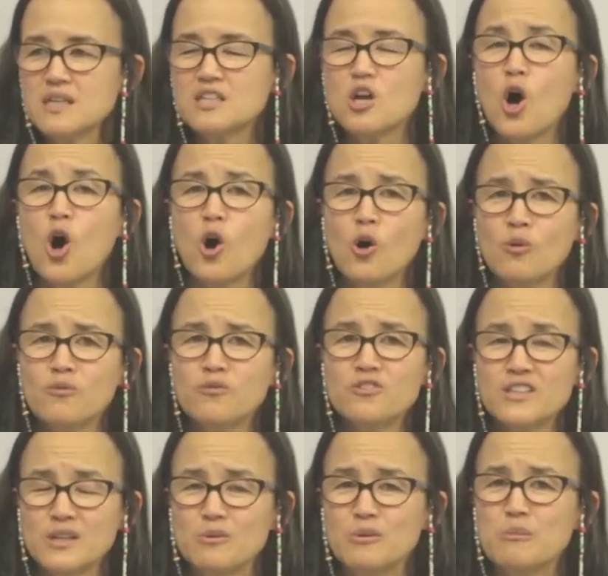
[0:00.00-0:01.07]
It
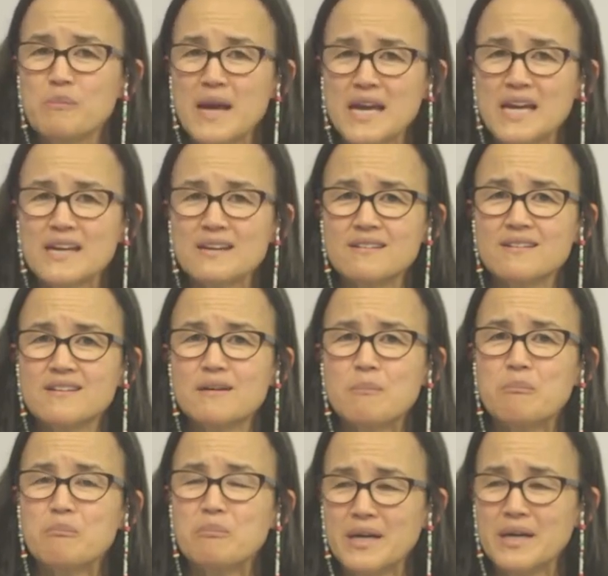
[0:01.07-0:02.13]
hopefully will make it
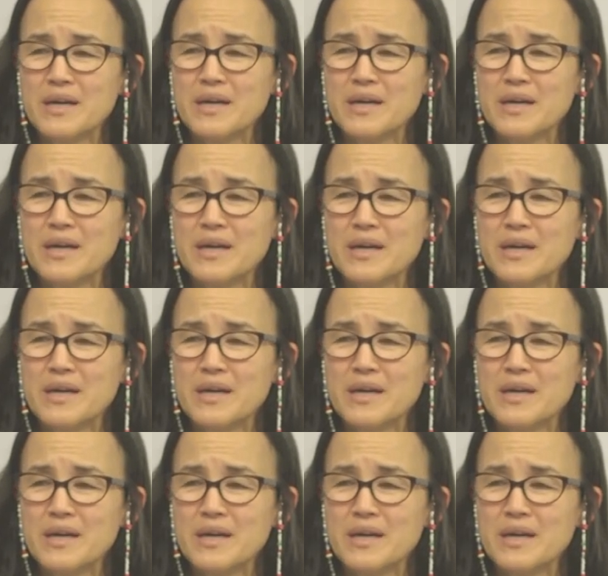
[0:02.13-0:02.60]
better.